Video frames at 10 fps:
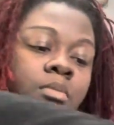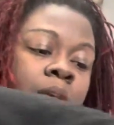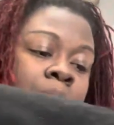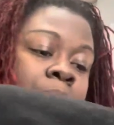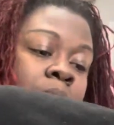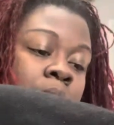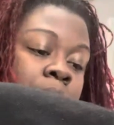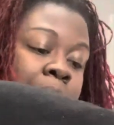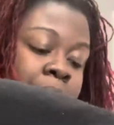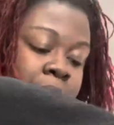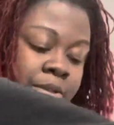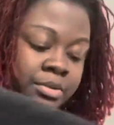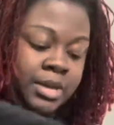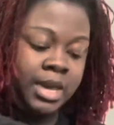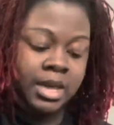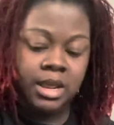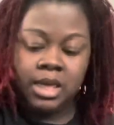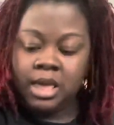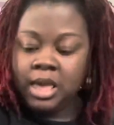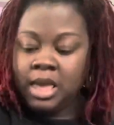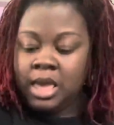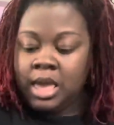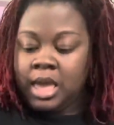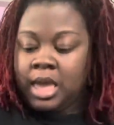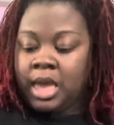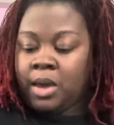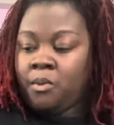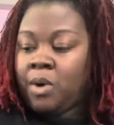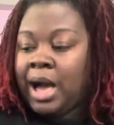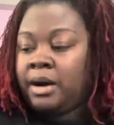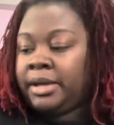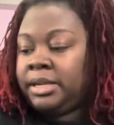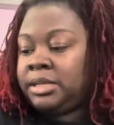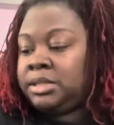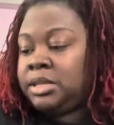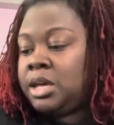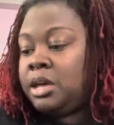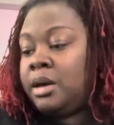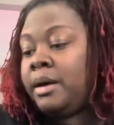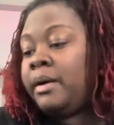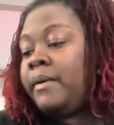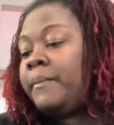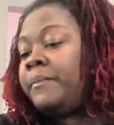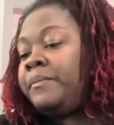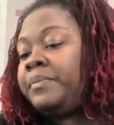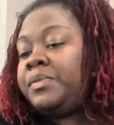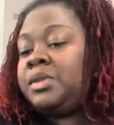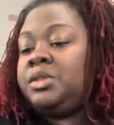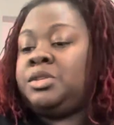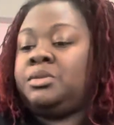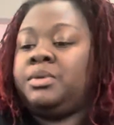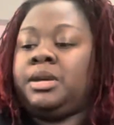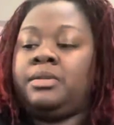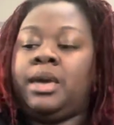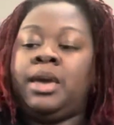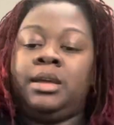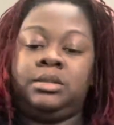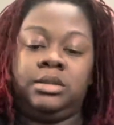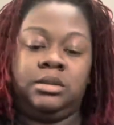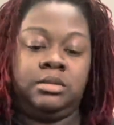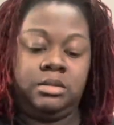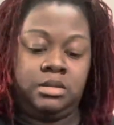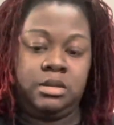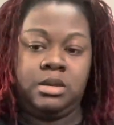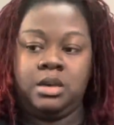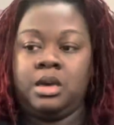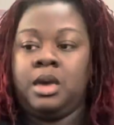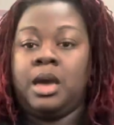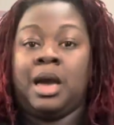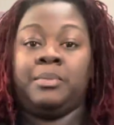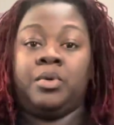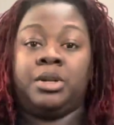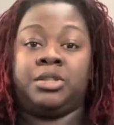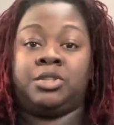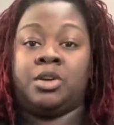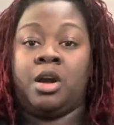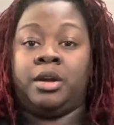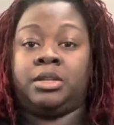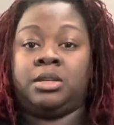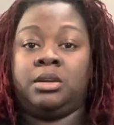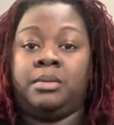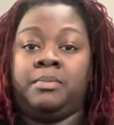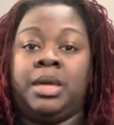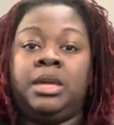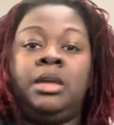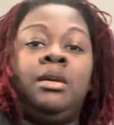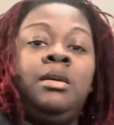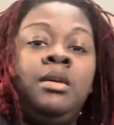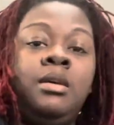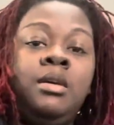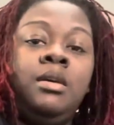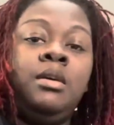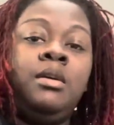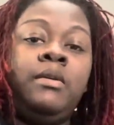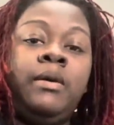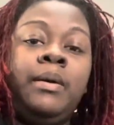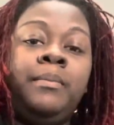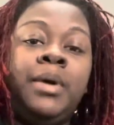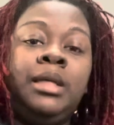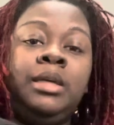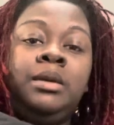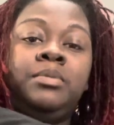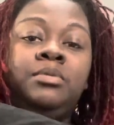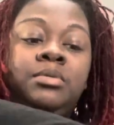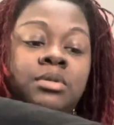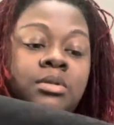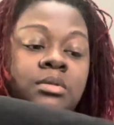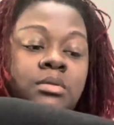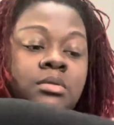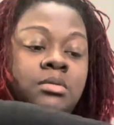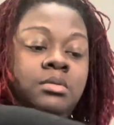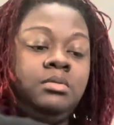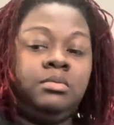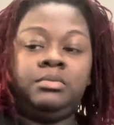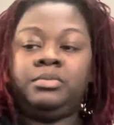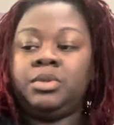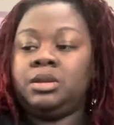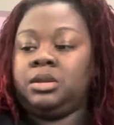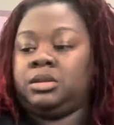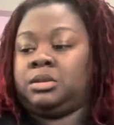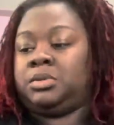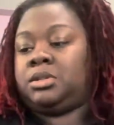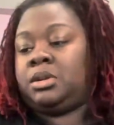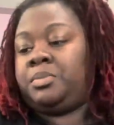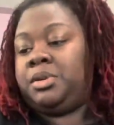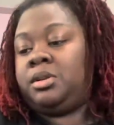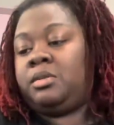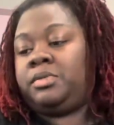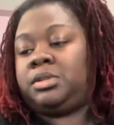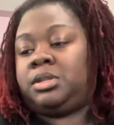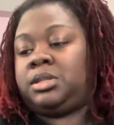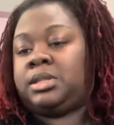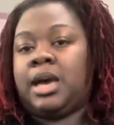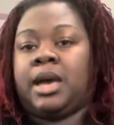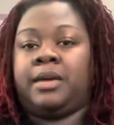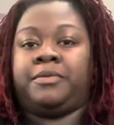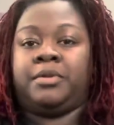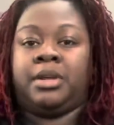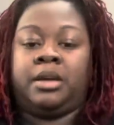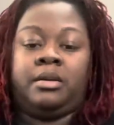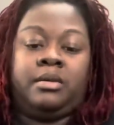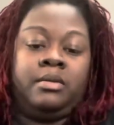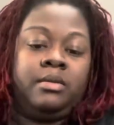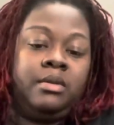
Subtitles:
and I'm going to allow it to do that. And while it is doing that, I'm going to start making my labels. So I'm just going to put it over to the side for now.